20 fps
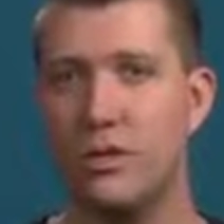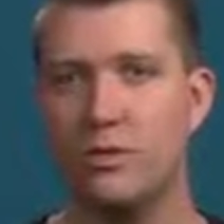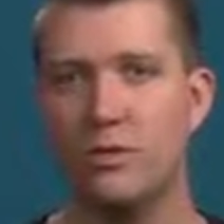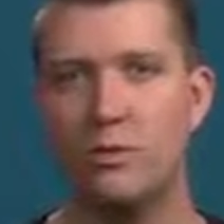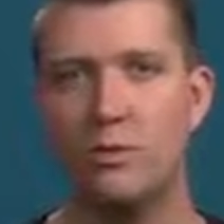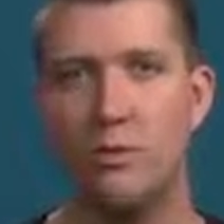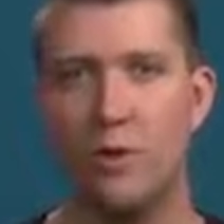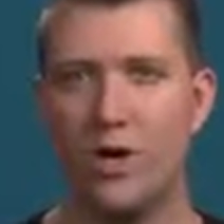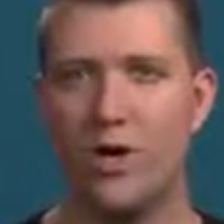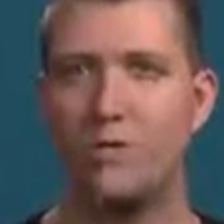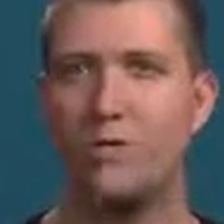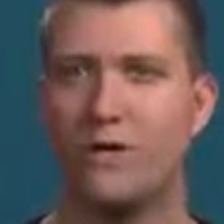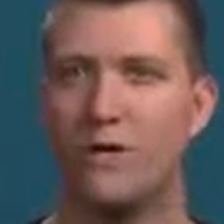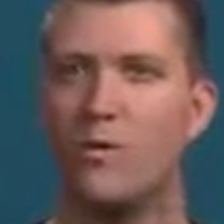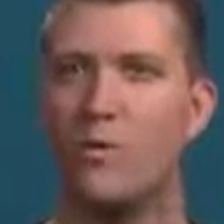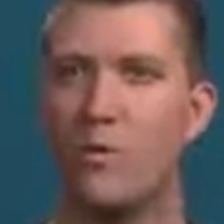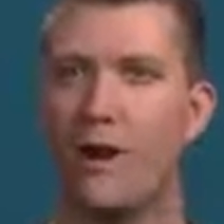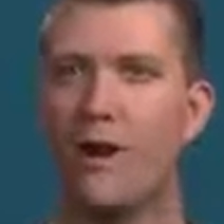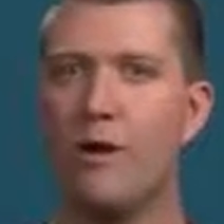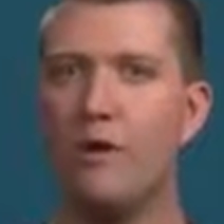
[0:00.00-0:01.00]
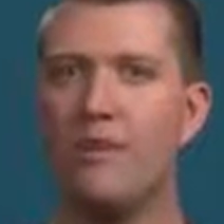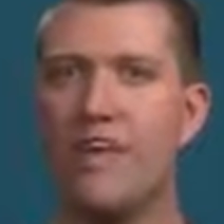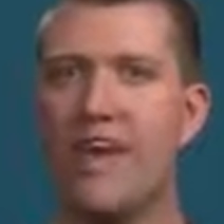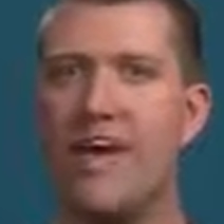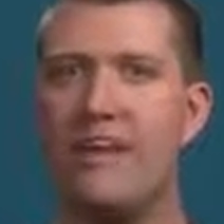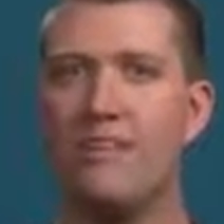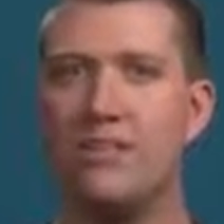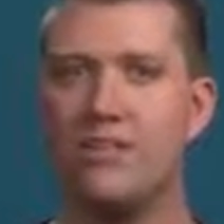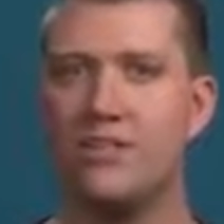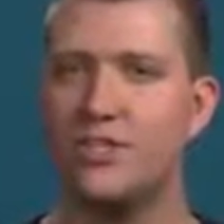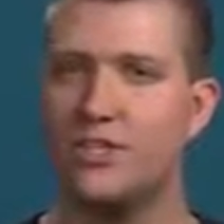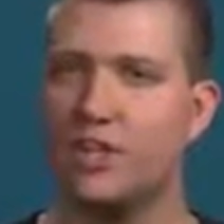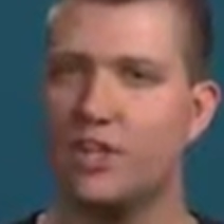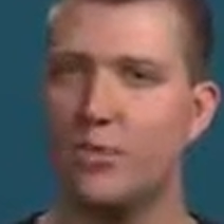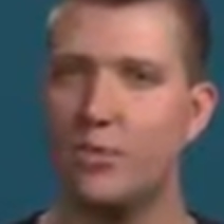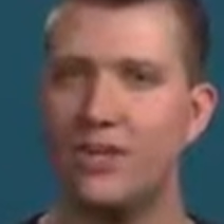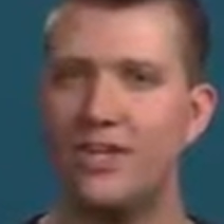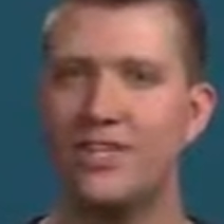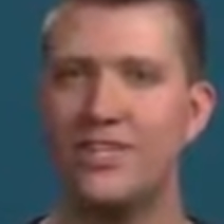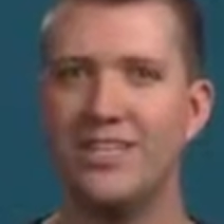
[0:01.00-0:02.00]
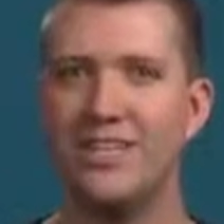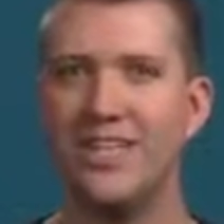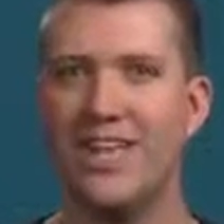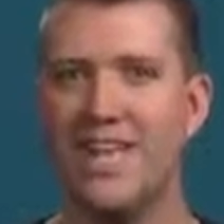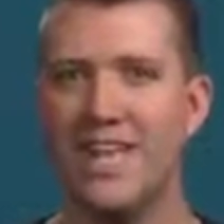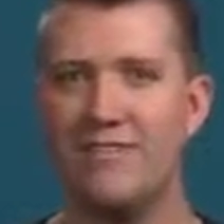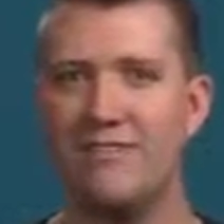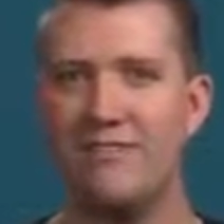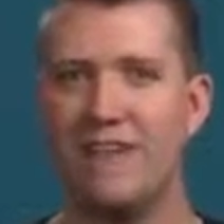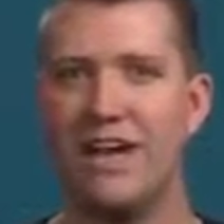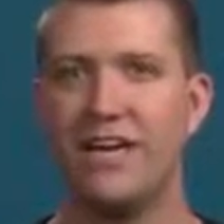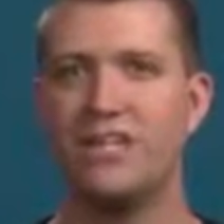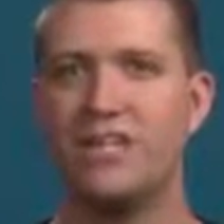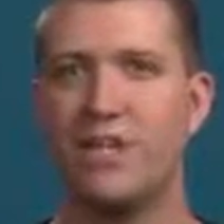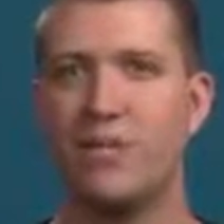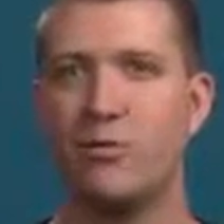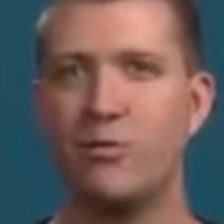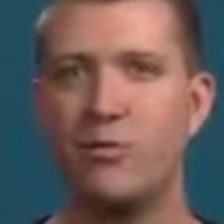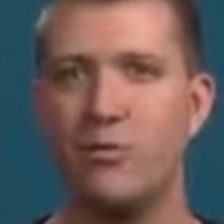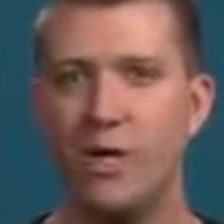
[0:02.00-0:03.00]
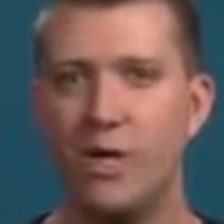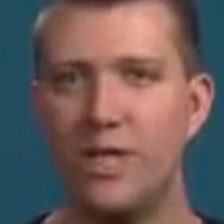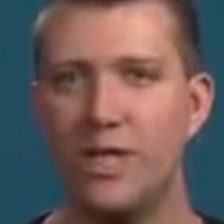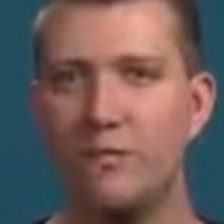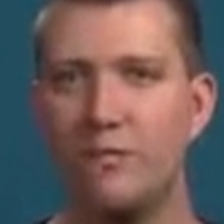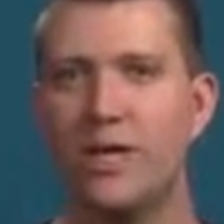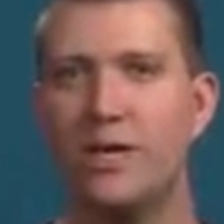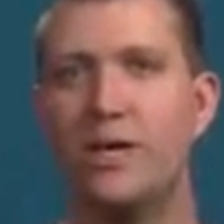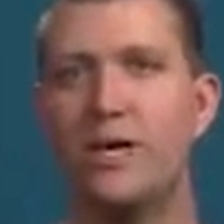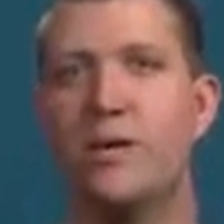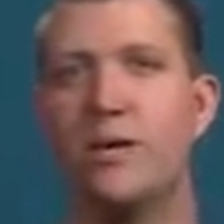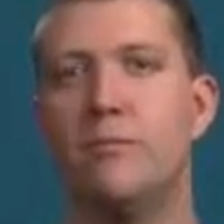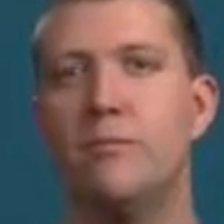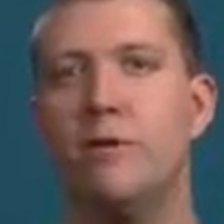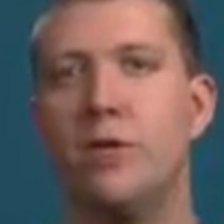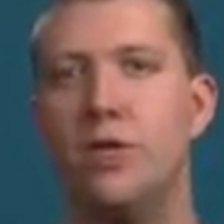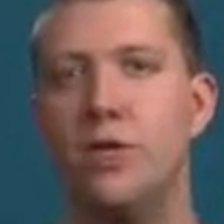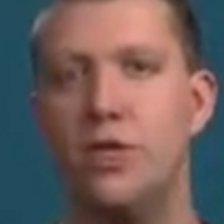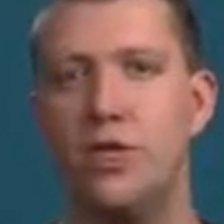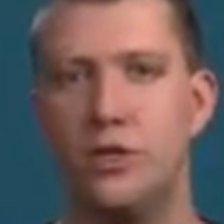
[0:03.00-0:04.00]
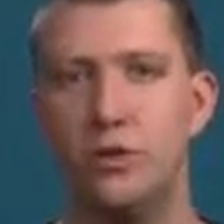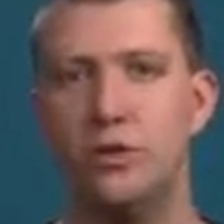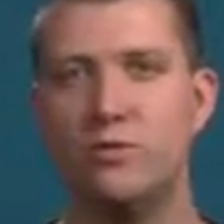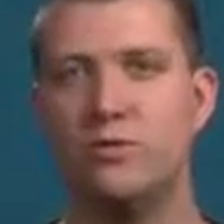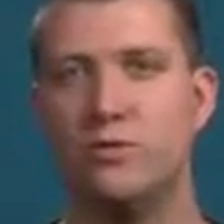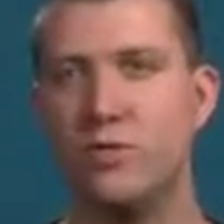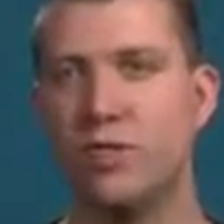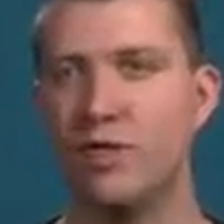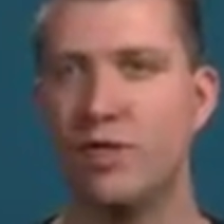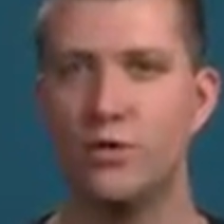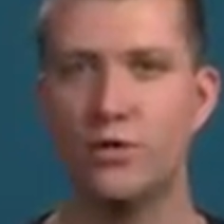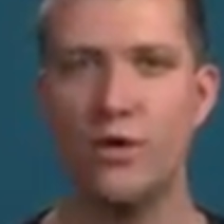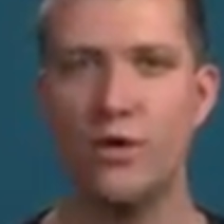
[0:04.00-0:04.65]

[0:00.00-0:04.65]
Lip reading: So we want to be aware of that. And that's another way delay effects can really become useful